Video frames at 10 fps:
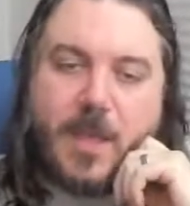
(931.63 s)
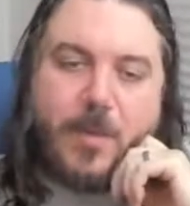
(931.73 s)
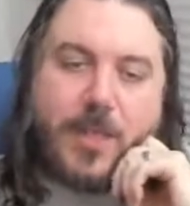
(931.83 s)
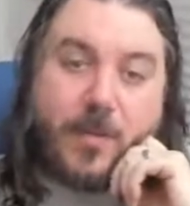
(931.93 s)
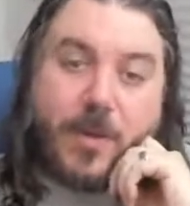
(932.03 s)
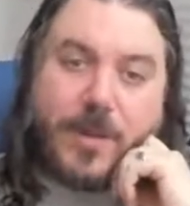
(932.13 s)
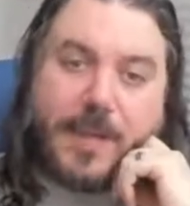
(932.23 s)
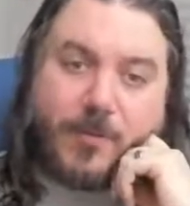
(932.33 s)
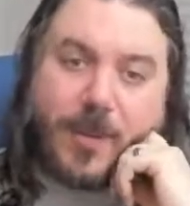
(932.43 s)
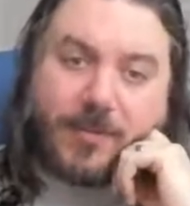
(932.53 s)
By the way, we
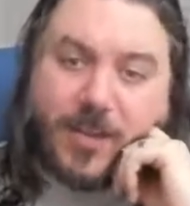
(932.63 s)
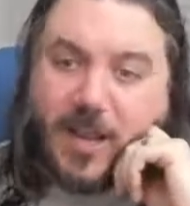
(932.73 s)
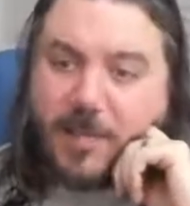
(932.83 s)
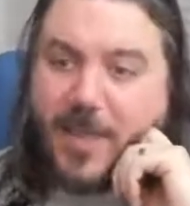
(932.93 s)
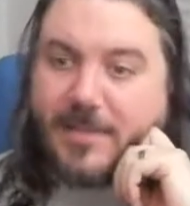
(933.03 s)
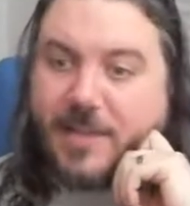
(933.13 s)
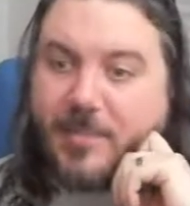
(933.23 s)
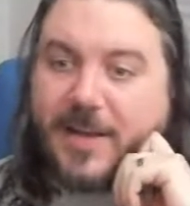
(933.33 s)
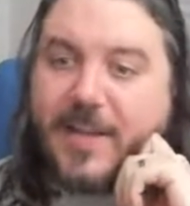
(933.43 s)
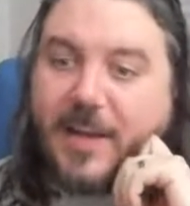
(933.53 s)
have a comment
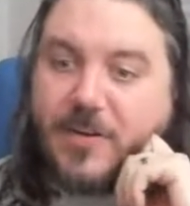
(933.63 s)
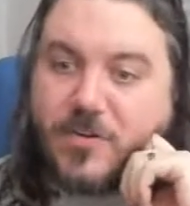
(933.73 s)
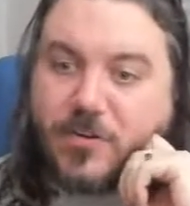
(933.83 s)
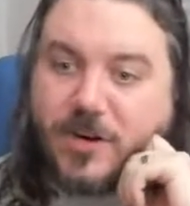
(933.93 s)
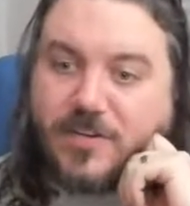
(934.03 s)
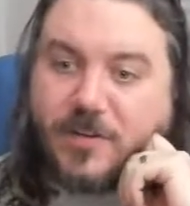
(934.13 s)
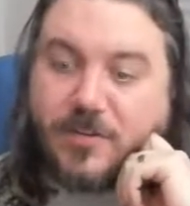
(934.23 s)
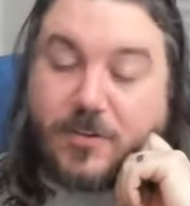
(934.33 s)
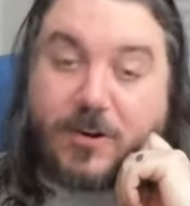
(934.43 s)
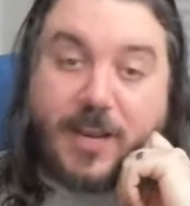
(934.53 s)
that my dad knew Chris. He
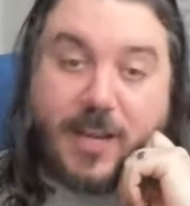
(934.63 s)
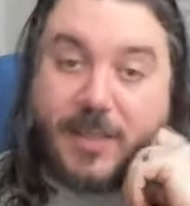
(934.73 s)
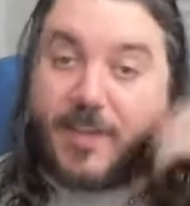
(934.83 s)
was a great guy.